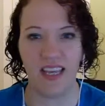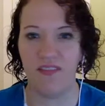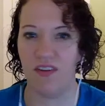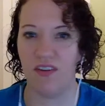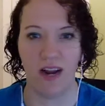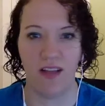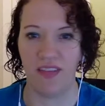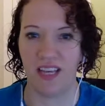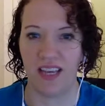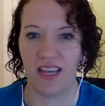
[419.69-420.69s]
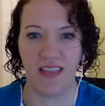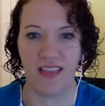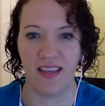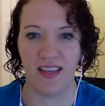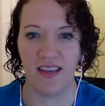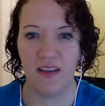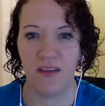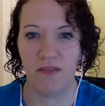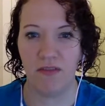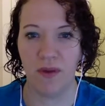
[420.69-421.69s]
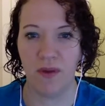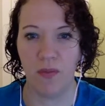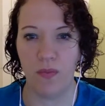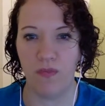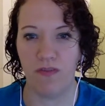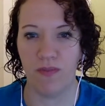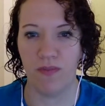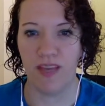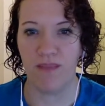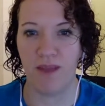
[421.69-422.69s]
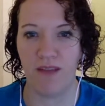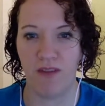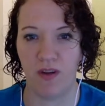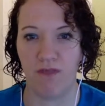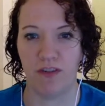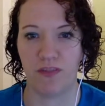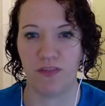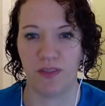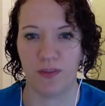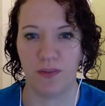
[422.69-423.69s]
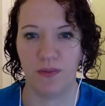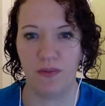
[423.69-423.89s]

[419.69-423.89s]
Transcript: even right out the gate, I think for me, my very first sponsored